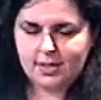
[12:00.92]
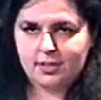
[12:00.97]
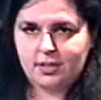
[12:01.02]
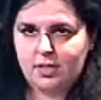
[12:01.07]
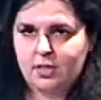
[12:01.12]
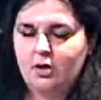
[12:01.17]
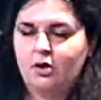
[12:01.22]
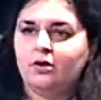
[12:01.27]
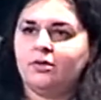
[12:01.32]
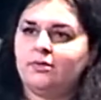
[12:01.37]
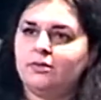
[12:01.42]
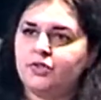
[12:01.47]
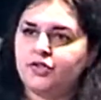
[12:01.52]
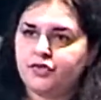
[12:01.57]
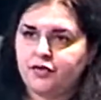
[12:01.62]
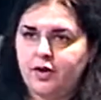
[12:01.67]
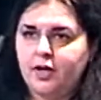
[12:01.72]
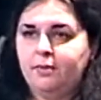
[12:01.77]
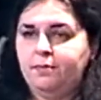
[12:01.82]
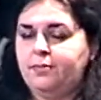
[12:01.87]
to not
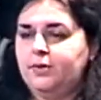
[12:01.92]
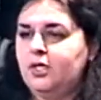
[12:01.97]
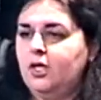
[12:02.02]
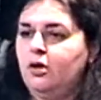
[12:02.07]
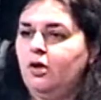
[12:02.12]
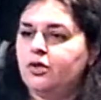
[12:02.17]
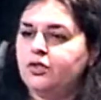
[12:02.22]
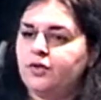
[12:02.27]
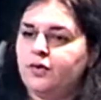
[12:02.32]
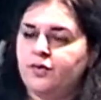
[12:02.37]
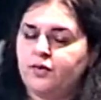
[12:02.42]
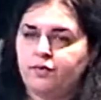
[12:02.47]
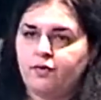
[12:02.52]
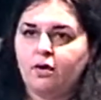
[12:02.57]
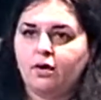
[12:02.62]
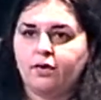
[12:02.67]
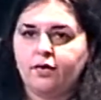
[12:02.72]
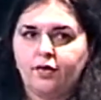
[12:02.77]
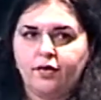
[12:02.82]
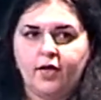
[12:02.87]
trip, to not do the
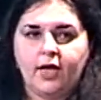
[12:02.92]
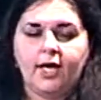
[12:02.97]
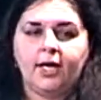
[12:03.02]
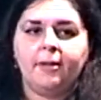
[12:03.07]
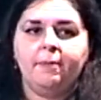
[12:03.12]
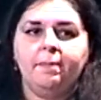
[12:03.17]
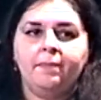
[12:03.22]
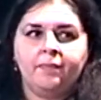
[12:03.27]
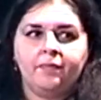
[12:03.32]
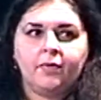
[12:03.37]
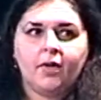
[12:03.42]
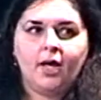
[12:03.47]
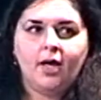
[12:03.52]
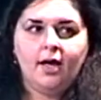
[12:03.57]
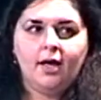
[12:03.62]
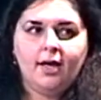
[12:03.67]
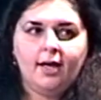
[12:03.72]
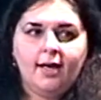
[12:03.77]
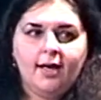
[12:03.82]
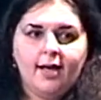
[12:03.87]
wrong thing.
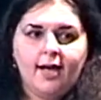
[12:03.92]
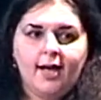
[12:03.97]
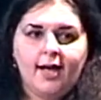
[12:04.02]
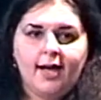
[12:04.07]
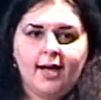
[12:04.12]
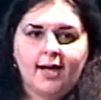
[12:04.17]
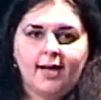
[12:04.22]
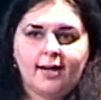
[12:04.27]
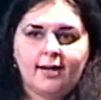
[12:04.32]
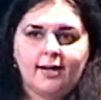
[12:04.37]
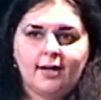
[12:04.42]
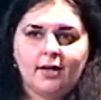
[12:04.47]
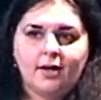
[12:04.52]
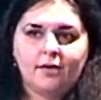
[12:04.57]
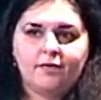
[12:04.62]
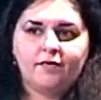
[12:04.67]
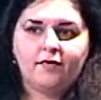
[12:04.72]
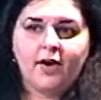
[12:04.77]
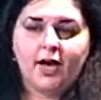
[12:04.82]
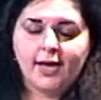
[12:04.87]

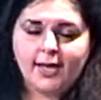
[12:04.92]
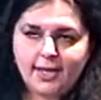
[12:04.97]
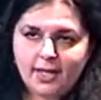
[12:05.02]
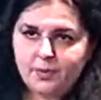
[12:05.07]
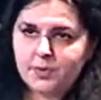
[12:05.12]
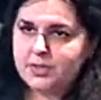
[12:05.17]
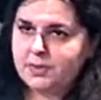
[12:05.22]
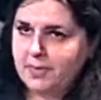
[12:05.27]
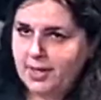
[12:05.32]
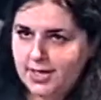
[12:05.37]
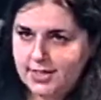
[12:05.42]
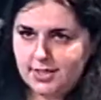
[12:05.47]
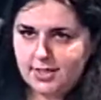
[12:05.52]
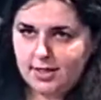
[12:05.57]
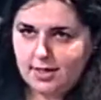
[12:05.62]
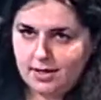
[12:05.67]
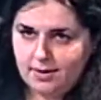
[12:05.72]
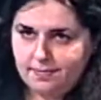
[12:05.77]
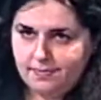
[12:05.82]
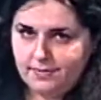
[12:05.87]
And finally it was my
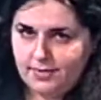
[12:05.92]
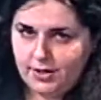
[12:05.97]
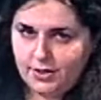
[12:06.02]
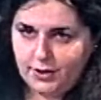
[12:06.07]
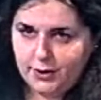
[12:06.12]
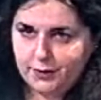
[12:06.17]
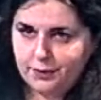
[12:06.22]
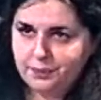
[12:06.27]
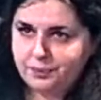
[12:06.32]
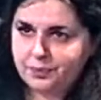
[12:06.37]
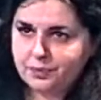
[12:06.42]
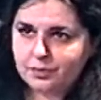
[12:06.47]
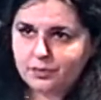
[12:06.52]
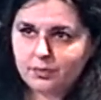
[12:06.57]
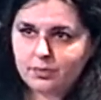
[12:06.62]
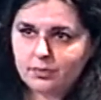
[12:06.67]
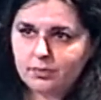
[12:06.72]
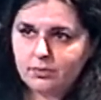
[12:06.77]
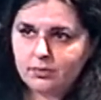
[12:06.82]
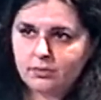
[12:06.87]
turn, you know.
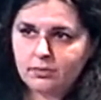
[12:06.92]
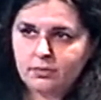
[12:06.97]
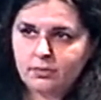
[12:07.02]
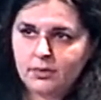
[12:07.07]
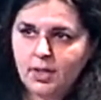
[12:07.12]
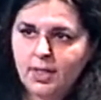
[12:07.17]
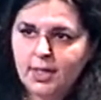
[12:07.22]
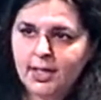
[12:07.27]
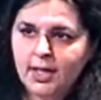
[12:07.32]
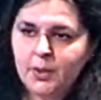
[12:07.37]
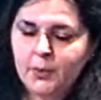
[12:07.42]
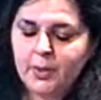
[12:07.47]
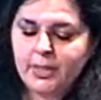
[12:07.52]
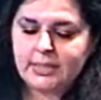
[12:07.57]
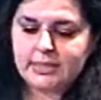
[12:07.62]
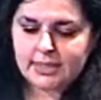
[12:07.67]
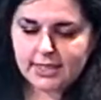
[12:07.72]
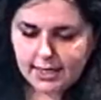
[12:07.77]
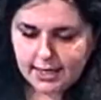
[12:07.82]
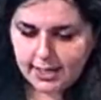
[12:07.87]
And I
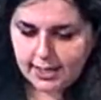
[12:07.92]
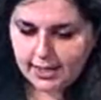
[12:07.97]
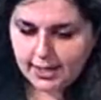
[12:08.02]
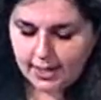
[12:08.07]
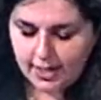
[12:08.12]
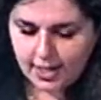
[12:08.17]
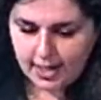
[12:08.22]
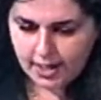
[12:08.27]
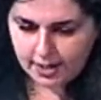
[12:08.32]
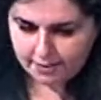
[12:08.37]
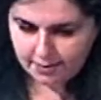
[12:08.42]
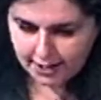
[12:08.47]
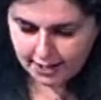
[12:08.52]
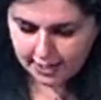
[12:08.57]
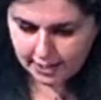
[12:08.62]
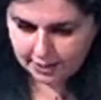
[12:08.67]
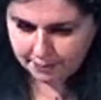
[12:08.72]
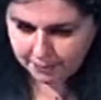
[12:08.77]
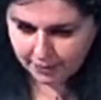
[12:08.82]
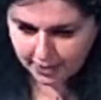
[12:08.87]
went in, and I had my
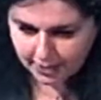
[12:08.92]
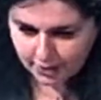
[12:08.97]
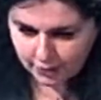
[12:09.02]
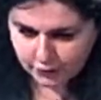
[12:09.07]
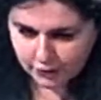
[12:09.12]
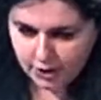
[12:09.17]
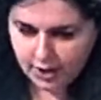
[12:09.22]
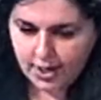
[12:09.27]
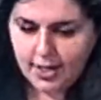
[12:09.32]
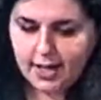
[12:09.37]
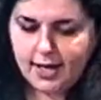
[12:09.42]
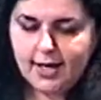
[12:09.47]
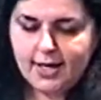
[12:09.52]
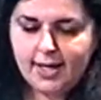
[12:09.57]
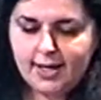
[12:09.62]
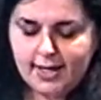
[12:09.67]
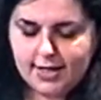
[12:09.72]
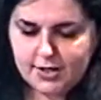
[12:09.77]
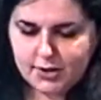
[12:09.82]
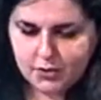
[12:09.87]
head bowed,
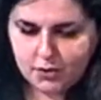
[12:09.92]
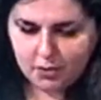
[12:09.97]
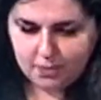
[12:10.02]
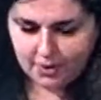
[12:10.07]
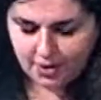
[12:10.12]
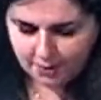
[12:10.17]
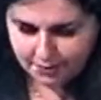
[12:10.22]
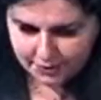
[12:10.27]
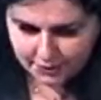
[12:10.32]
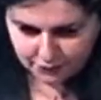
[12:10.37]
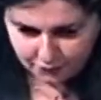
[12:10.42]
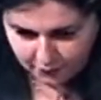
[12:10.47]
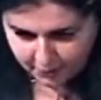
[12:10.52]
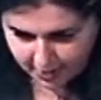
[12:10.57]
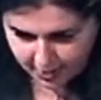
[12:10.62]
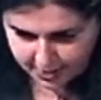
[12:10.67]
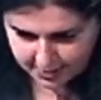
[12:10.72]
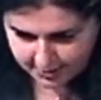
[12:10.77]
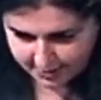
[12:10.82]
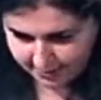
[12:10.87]
and I saw Baba's
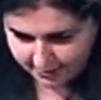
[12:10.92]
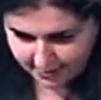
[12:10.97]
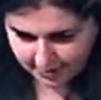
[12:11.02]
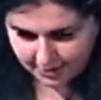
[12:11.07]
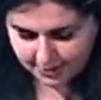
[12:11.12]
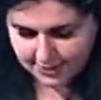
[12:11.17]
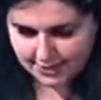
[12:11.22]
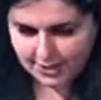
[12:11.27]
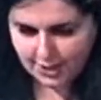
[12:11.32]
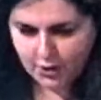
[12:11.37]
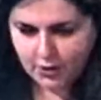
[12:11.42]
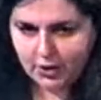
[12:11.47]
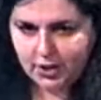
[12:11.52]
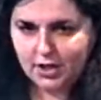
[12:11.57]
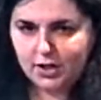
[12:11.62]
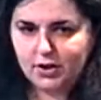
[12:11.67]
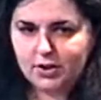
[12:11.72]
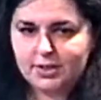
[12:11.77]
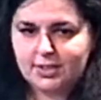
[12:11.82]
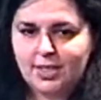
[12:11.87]
feet, and then I
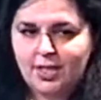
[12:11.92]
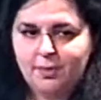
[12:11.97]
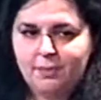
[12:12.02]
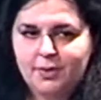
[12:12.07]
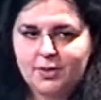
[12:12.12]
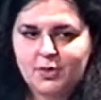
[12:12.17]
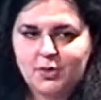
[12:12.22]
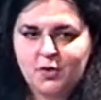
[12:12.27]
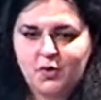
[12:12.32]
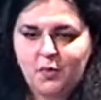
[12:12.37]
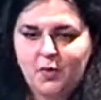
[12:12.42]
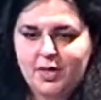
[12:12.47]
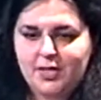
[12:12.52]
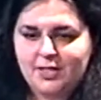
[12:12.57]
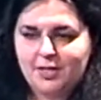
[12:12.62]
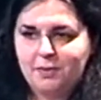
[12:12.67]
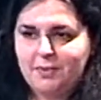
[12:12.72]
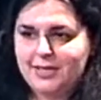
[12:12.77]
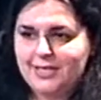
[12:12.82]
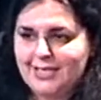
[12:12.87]
slowly looked up and sort of
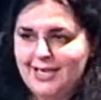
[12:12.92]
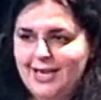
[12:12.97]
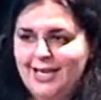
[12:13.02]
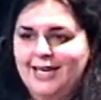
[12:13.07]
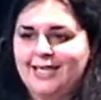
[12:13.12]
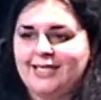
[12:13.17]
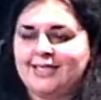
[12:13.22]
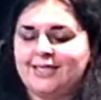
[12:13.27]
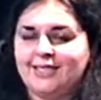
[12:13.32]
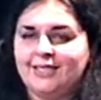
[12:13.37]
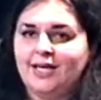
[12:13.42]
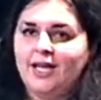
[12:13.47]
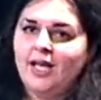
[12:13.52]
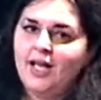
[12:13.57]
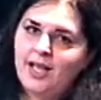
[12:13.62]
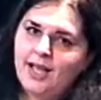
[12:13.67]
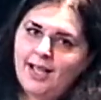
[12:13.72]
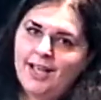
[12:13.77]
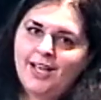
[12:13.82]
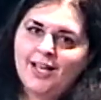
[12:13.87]
went up his legs and
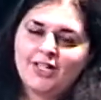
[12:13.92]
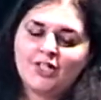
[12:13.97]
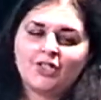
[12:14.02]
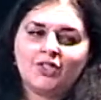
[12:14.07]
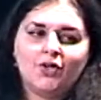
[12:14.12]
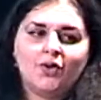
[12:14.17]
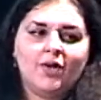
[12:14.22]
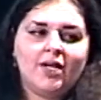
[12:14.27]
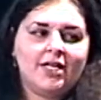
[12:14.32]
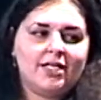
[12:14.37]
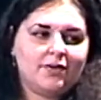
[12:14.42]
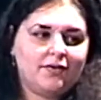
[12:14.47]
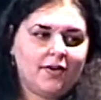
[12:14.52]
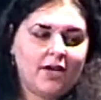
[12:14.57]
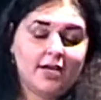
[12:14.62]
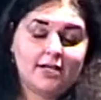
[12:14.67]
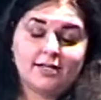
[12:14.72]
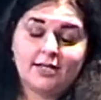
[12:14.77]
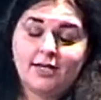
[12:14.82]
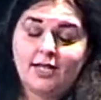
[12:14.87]
saw his
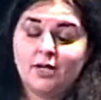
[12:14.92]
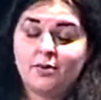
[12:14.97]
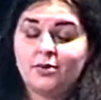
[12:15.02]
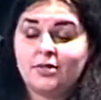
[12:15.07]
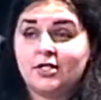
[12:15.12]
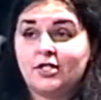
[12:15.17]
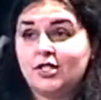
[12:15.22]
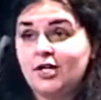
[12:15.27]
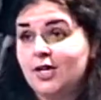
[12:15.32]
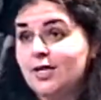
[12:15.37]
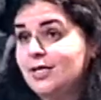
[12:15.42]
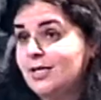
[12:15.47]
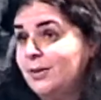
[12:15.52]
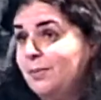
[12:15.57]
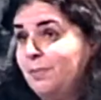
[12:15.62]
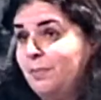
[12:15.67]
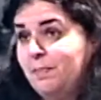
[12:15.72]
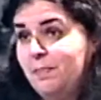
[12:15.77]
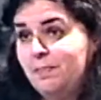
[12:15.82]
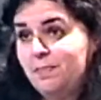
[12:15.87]
face, and he was
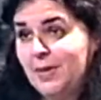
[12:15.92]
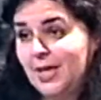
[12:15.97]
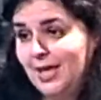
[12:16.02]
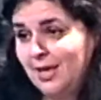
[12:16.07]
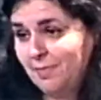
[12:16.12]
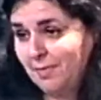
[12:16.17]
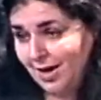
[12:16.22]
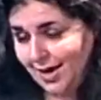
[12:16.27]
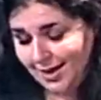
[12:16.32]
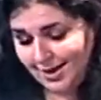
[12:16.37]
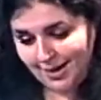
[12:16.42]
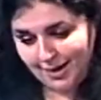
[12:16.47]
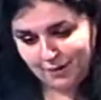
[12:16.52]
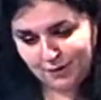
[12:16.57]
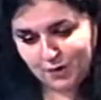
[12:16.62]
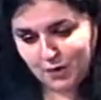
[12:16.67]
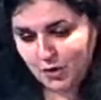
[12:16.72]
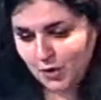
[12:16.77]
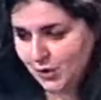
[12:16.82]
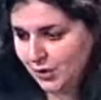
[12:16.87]
just
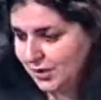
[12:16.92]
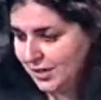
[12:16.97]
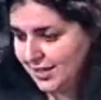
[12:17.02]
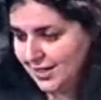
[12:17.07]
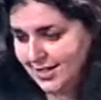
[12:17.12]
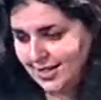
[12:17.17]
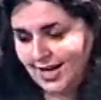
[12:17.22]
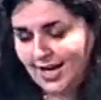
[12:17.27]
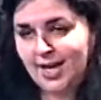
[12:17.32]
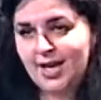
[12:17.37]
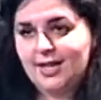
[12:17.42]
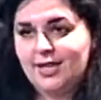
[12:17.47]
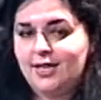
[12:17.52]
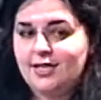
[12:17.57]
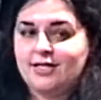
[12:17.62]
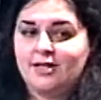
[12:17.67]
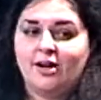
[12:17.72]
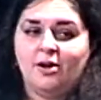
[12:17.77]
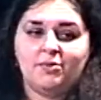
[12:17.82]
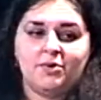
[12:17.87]
beaming, of course, and
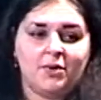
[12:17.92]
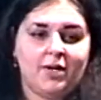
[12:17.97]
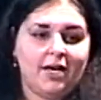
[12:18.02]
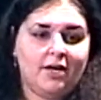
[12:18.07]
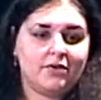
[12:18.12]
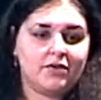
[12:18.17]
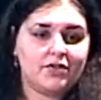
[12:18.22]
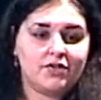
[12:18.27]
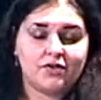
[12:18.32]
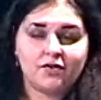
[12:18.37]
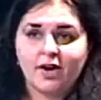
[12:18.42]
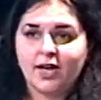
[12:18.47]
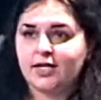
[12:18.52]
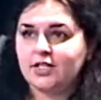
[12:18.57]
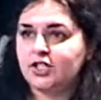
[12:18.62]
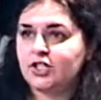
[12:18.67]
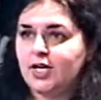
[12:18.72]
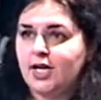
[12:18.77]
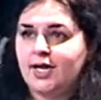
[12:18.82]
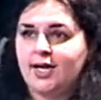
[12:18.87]
his arms were
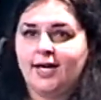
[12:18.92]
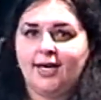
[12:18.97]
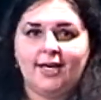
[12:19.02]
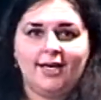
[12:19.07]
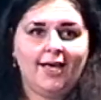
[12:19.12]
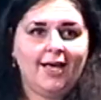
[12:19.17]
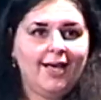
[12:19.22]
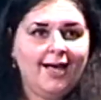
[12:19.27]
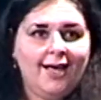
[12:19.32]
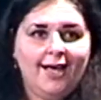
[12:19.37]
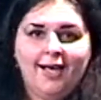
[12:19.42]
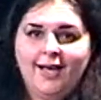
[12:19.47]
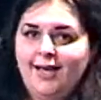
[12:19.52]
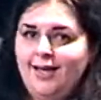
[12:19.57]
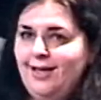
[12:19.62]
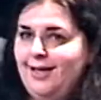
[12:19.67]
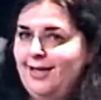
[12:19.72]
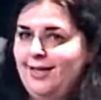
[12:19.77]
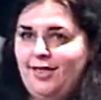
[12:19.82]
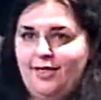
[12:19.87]
outstretched, and I
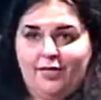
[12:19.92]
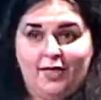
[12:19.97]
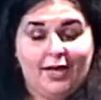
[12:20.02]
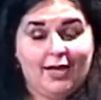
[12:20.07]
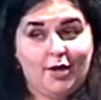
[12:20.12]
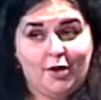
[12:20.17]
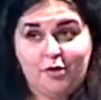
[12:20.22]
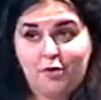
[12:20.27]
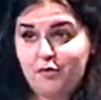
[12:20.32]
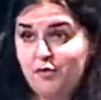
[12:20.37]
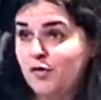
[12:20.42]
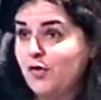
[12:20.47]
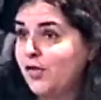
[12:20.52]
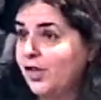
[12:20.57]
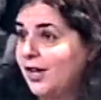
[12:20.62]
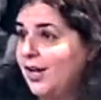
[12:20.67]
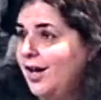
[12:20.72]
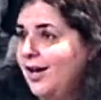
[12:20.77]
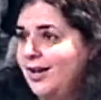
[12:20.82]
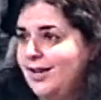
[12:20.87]
think I threw
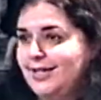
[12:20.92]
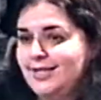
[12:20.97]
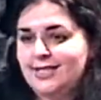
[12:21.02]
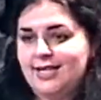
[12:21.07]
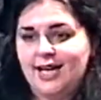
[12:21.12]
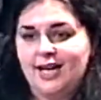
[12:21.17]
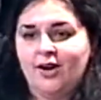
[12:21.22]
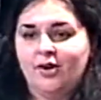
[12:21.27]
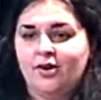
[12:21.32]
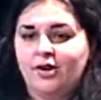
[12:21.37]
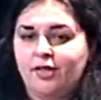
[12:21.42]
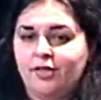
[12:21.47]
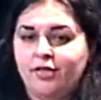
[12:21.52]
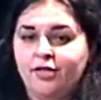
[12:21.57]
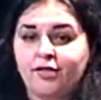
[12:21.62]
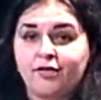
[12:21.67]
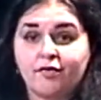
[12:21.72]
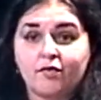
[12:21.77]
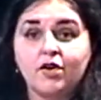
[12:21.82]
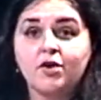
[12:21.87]
the garland down and
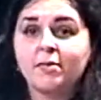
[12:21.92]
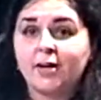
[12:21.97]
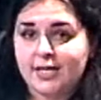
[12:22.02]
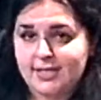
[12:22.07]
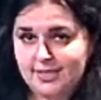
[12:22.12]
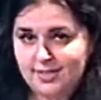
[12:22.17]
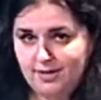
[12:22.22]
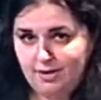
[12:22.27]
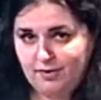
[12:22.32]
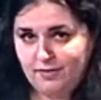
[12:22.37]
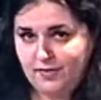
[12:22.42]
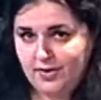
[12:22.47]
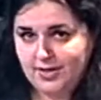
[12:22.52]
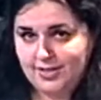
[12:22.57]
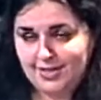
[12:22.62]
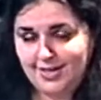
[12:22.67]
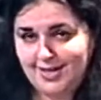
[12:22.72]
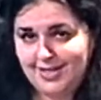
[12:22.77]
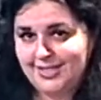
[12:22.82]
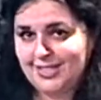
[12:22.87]
threw myself into
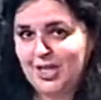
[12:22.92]
it.